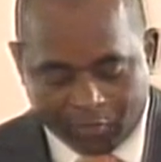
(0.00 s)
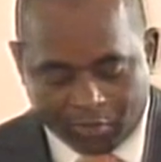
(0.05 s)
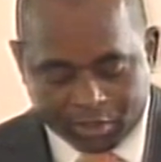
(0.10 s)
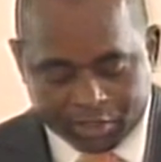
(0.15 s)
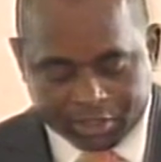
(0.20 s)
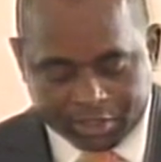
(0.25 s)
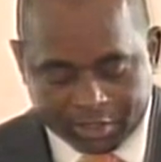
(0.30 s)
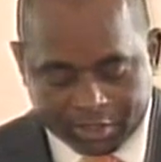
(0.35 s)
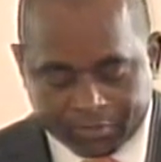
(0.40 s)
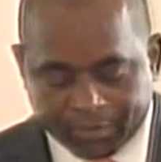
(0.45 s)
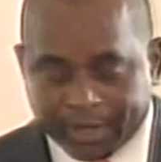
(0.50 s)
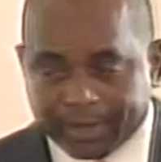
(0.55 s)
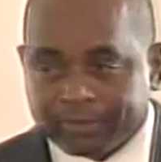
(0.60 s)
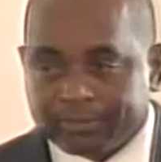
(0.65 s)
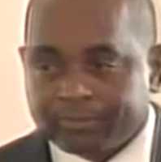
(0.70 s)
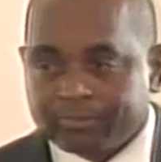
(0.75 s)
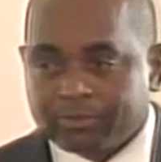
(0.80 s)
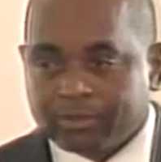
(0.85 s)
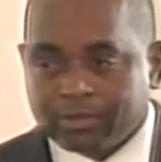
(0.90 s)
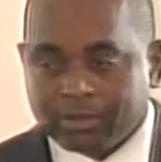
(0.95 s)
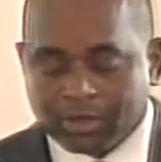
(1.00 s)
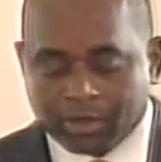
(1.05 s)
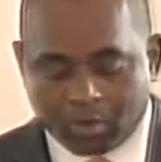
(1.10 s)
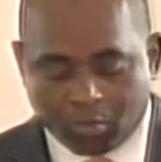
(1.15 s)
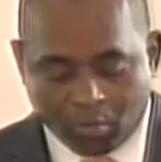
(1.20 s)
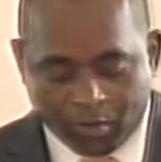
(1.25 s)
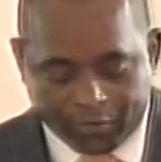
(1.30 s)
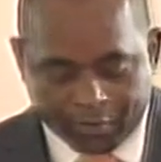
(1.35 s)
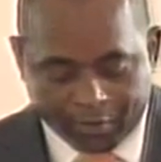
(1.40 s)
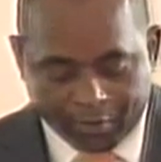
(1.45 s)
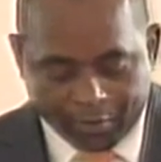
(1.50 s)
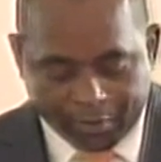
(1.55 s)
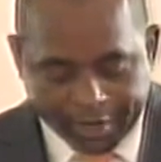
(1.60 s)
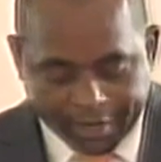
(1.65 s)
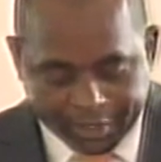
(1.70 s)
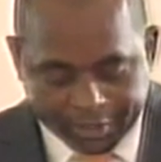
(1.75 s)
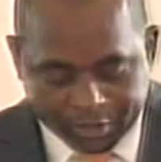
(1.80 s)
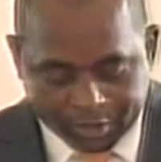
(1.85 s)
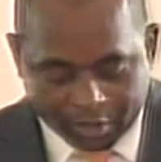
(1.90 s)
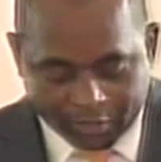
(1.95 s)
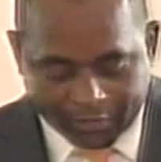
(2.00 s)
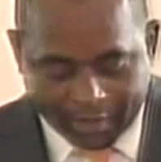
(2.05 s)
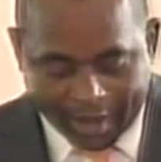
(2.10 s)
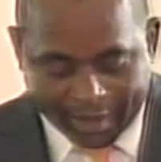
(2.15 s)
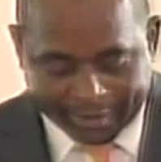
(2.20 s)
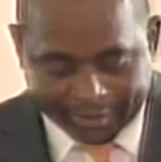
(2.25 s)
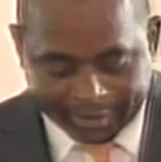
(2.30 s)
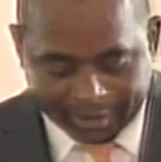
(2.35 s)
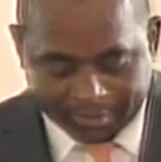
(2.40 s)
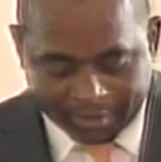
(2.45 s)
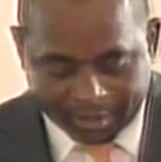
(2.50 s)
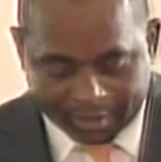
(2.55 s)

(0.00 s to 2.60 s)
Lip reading: our children with a range of academic